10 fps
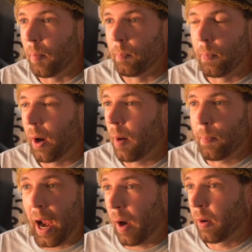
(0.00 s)
But
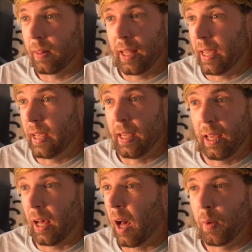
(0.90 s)
apparently
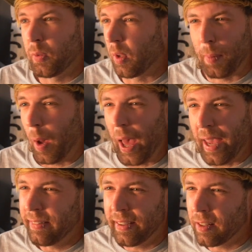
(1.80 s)
I was doing about
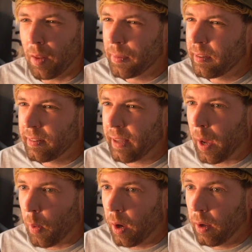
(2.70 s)
80 kilometers an
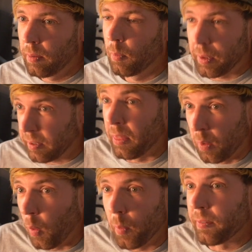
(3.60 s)
hour, which I
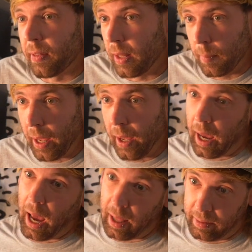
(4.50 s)
thought was the limit.
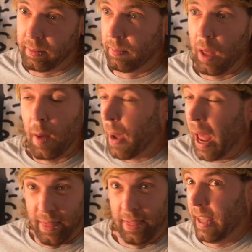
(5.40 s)
And
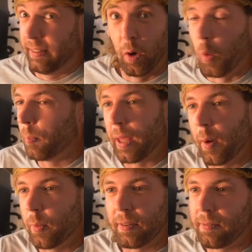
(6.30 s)
they told me it
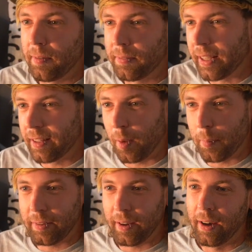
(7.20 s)
was a 50
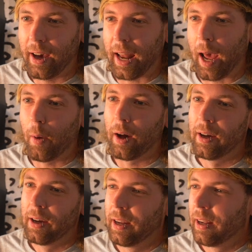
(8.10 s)
kilometer an hour
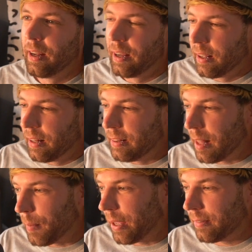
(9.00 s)

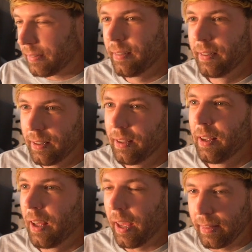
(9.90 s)
limit
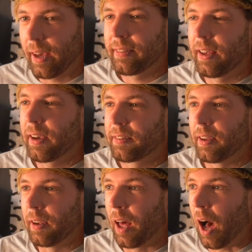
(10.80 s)
in that
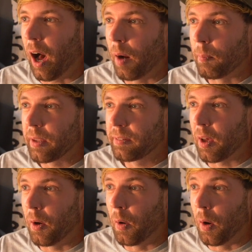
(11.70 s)
section.
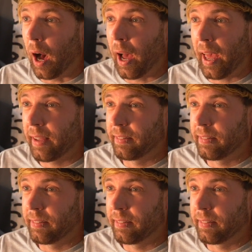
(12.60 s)
So I had